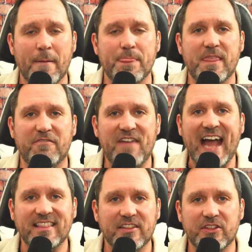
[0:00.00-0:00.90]
the
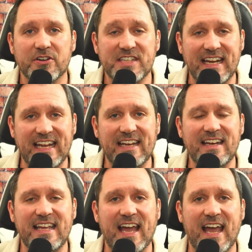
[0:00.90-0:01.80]
fact that there's an
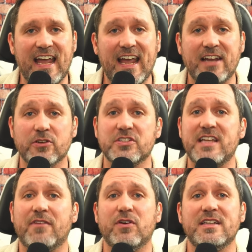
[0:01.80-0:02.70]
NDA and your
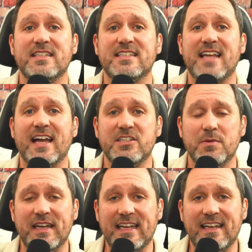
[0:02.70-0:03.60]
severance is tied to
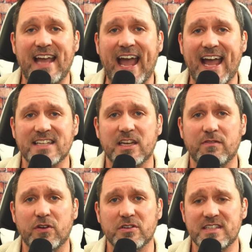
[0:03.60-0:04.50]
an NDA asking
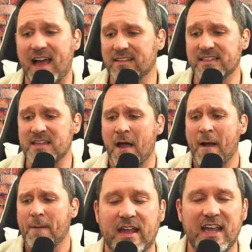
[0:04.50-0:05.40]
for your silence,
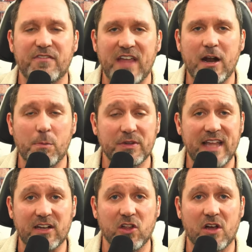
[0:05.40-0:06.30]
if they don't put
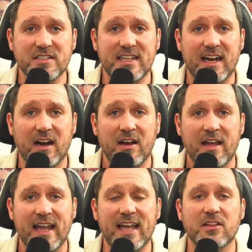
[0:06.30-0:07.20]
that clause there,
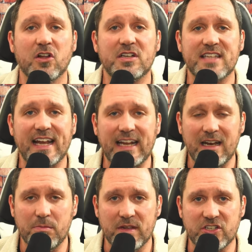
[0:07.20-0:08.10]
it looks like an
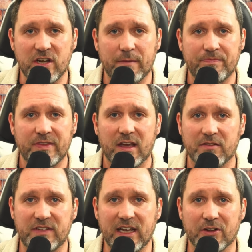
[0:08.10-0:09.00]
admission
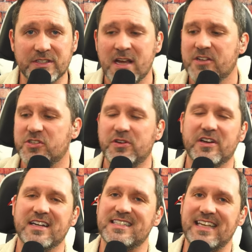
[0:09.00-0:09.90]
of guilt. So you're
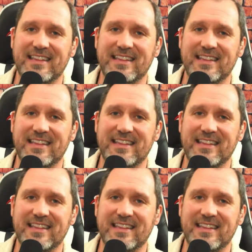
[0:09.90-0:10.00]
going to see